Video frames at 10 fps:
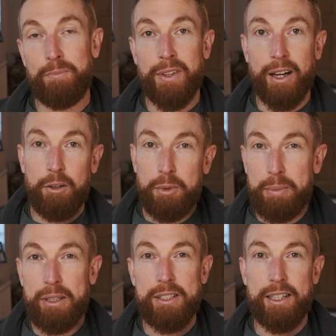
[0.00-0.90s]
I'll be
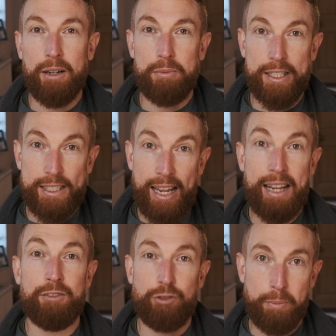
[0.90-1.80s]
building up to
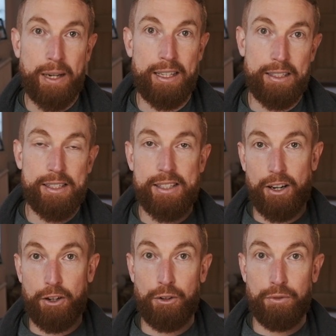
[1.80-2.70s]
10 repeats
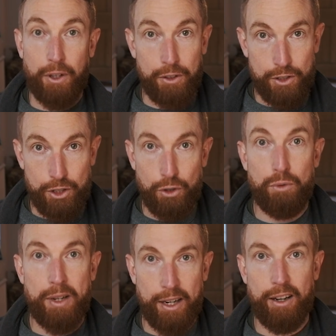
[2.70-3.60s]
of those
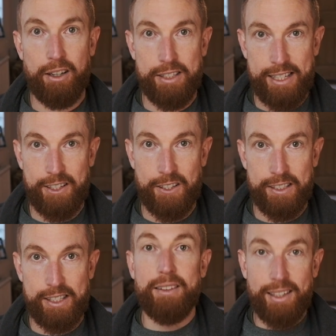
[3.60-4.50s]
2-minute hard
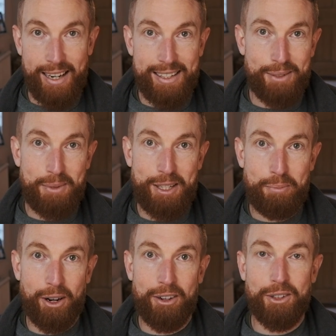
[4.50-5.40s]
sessions. The next mini
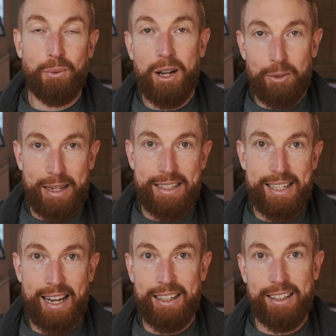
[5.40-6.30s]
block, while
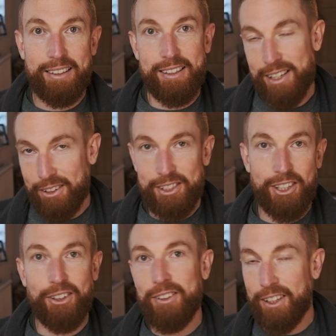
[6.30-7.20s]
maintaining the zone
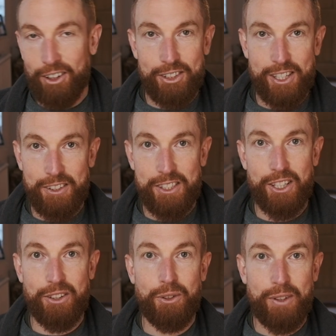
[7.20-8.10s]
2 and the long zone
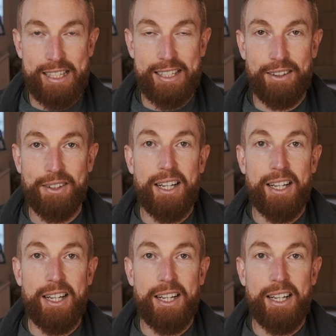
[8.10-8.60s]
2 and all that stuff,